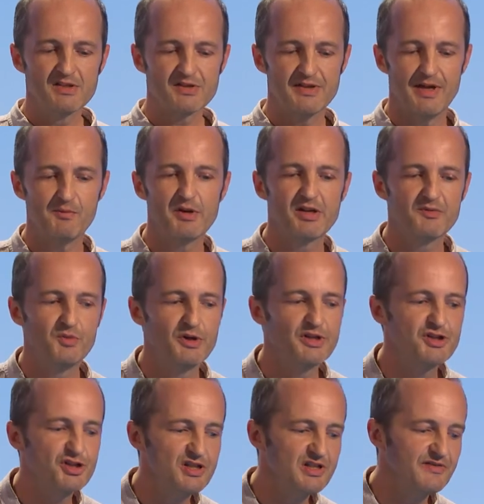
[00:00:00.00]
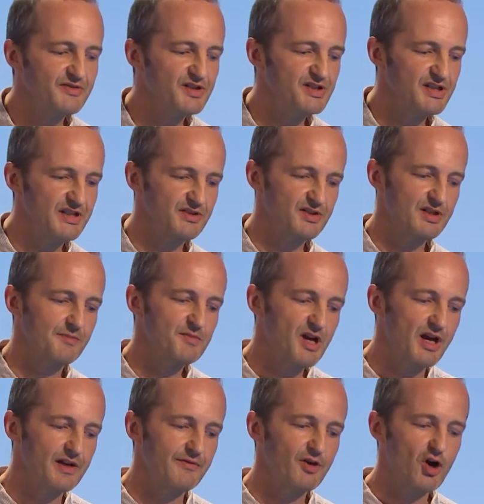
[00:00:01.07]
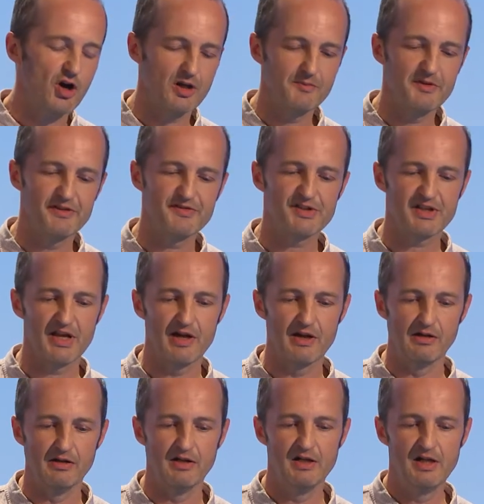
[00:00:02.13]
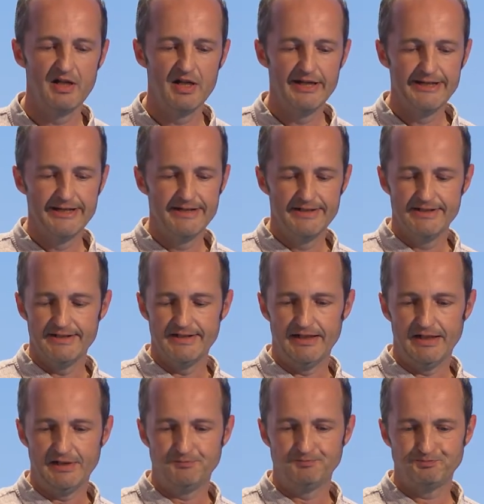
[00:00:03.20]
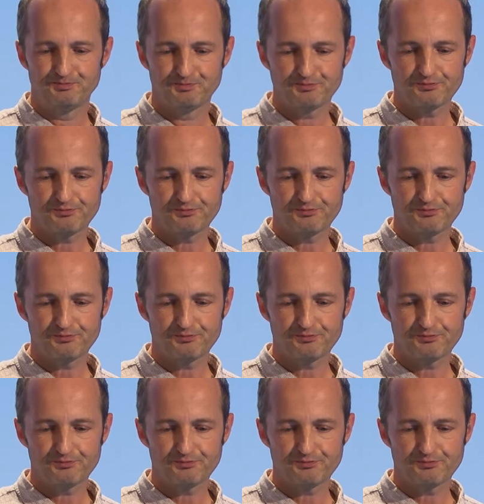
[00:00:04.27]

So then we, we achieve the, some kind of economy of scale um,